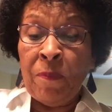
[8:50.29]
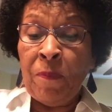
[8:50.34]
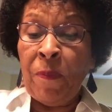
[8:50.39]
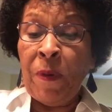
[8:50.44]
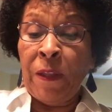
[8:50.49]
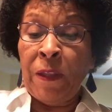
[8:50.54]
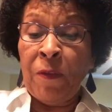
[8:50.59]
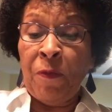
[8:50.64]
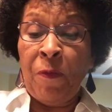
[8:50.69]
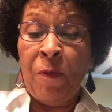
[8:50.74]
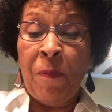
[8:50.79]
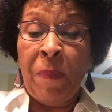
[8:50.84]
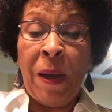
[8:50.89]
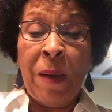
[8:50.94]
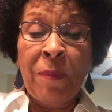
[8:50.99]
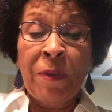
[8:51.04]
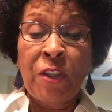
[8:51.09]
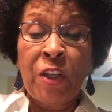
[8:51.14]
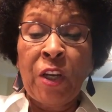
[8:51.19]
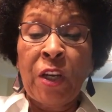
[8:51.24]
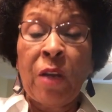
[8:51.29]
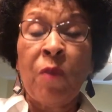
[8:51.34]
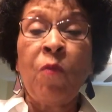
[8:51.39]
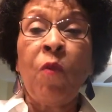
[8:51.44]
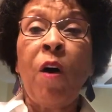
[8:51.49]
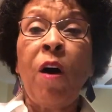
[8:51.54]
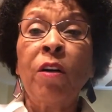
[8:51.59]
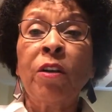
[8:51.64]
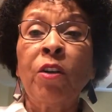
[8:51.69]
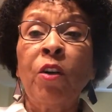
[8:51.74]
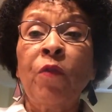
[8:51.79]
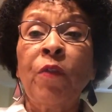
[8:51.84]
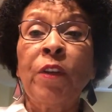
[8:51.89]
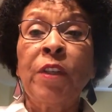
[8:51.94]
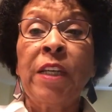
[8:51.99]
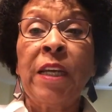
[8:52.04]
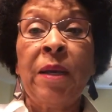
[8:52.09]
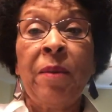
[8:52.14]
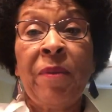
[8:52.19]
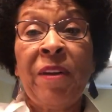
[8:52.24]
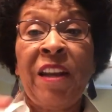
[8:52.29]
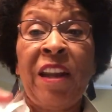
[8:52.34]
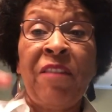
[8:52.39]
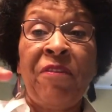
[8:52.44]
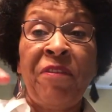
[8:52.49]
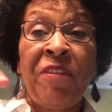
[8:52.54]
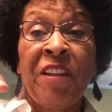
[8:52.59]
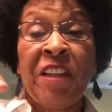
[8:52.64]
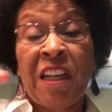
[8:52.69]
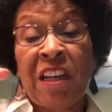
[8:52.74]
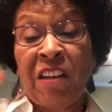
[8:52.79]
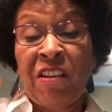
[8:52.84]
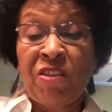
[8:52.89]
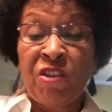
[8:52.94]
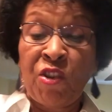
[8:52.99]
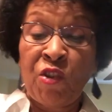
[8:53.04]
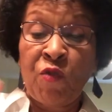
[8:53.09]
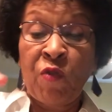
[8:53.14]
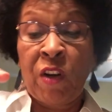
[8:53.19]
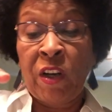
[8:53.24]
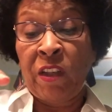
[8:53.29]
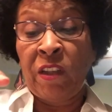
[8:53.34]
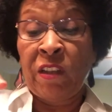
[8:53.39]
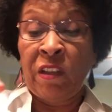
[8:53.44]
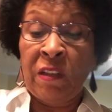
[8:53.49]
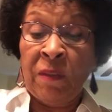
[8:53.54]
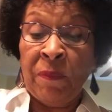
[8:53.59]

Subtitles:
But the mama chicken walked over to him in that funny little strut,